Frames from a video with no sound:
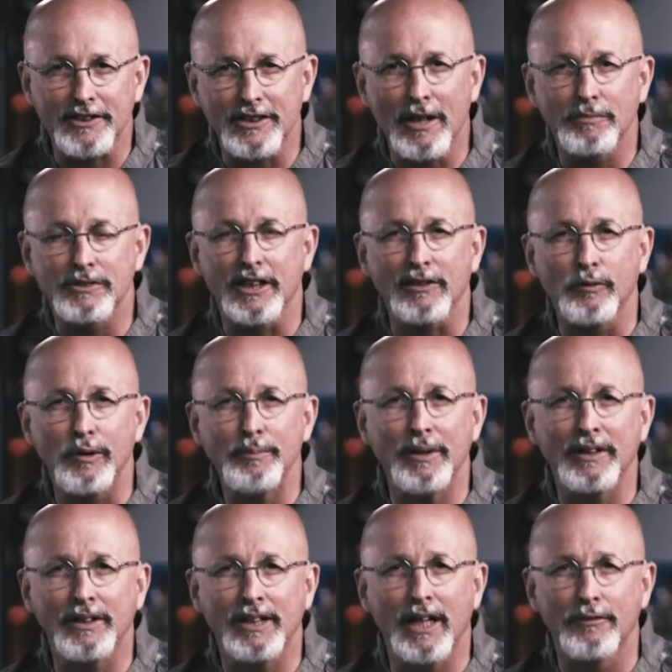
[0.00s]
subject we've
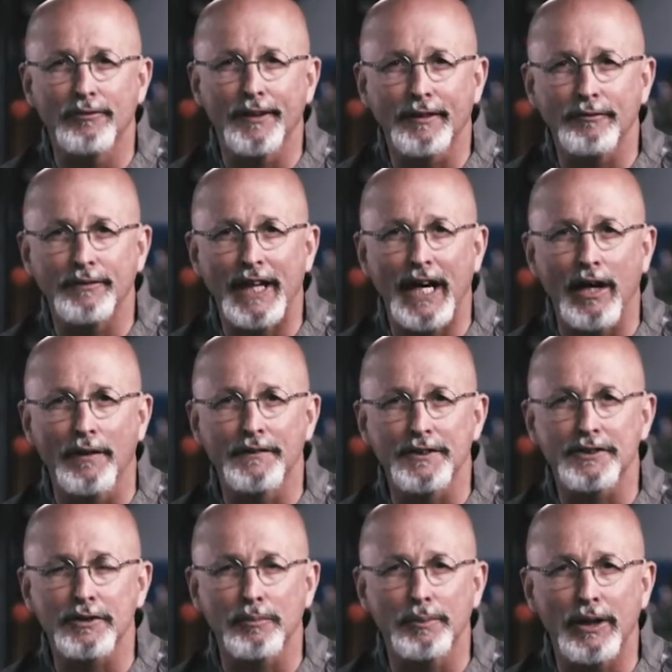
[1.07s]
been covering now, and
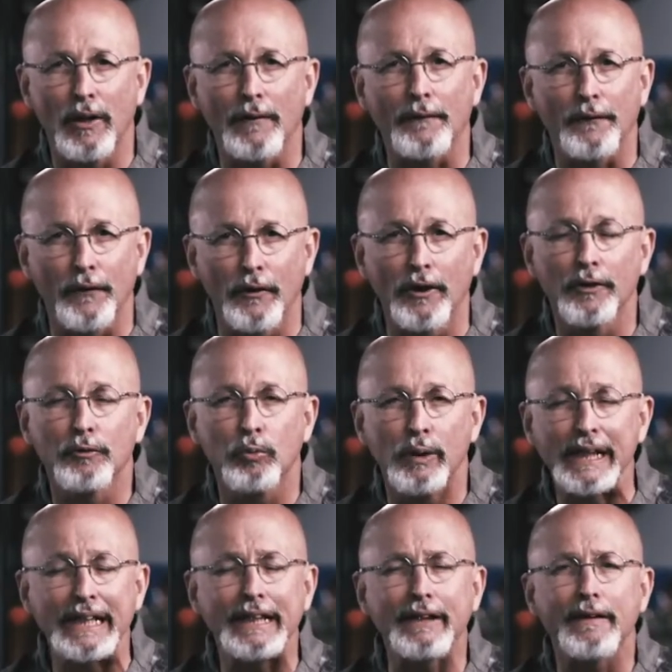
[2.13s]
this will be our third
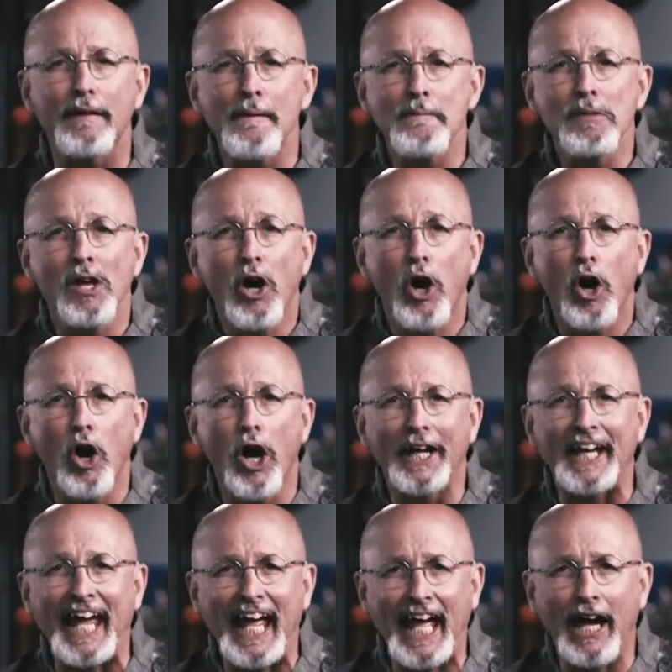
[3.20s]
week
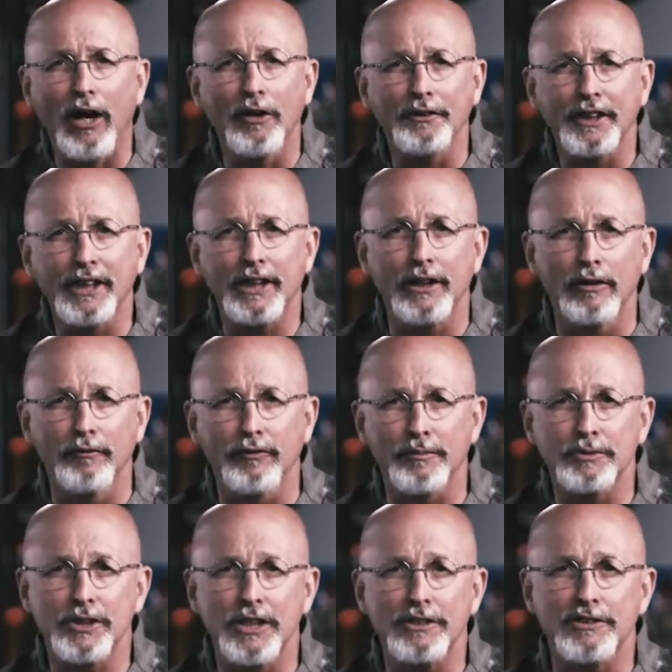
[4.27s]
on how to hear from
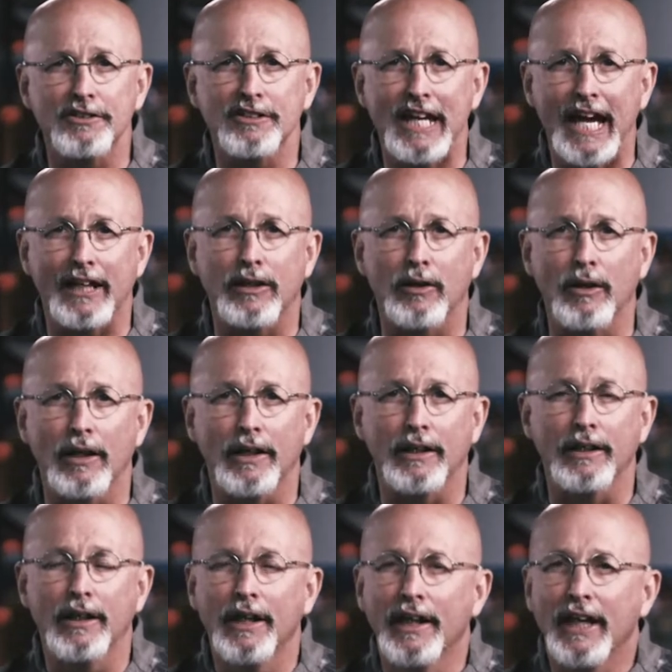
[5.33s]
Jesus
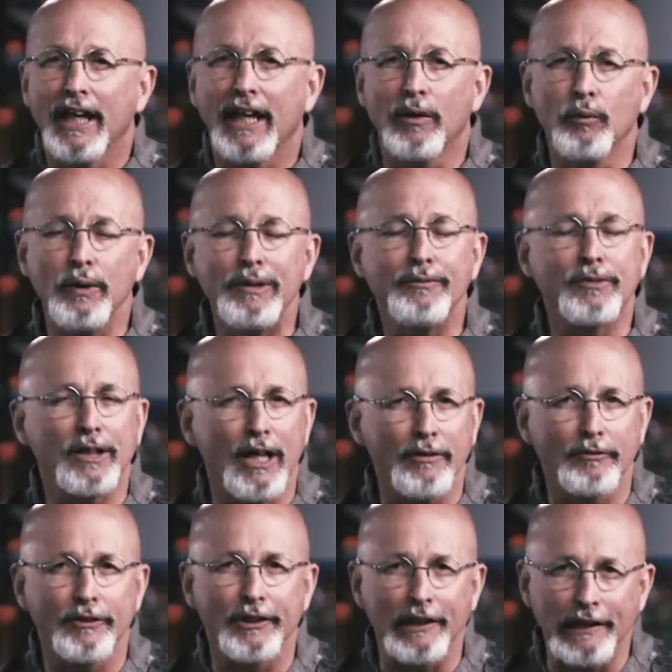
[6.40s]
accurately. And we've
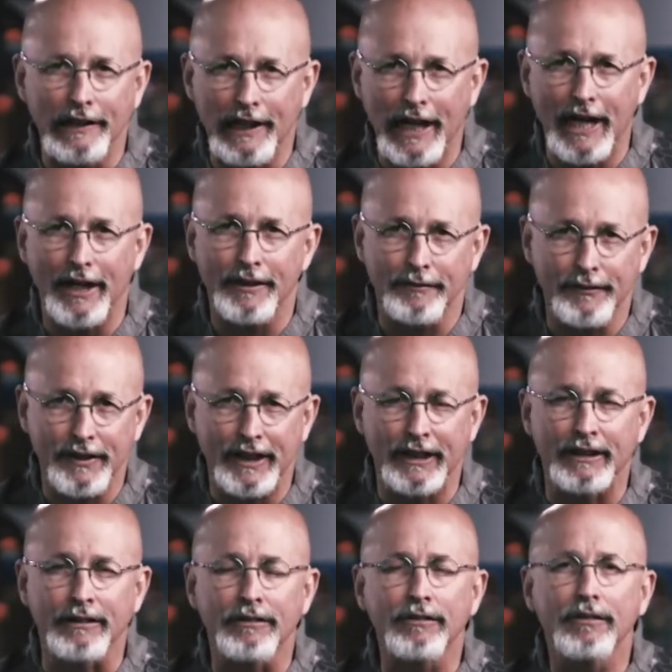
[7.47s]
covered a lot of
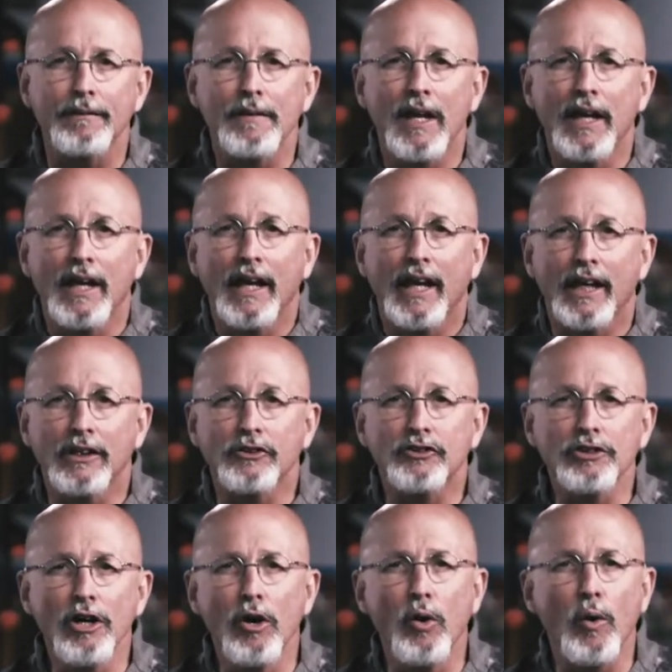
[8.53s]
things. And
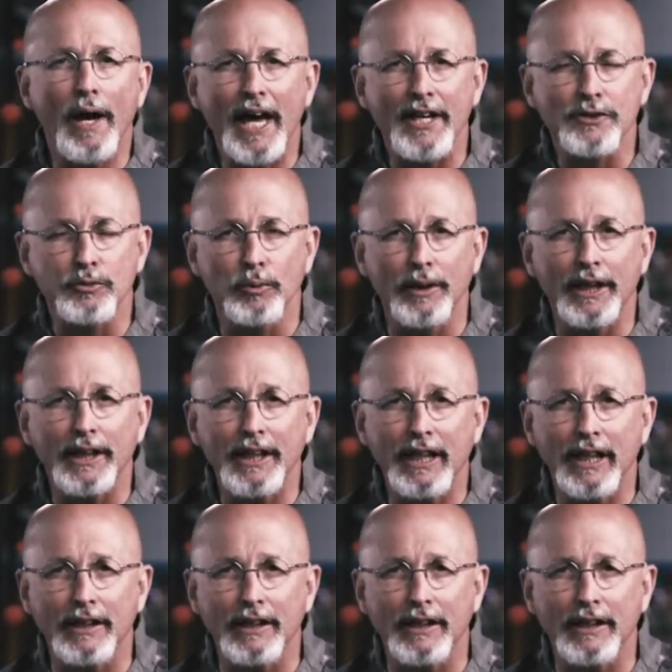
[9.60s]
so as we're getting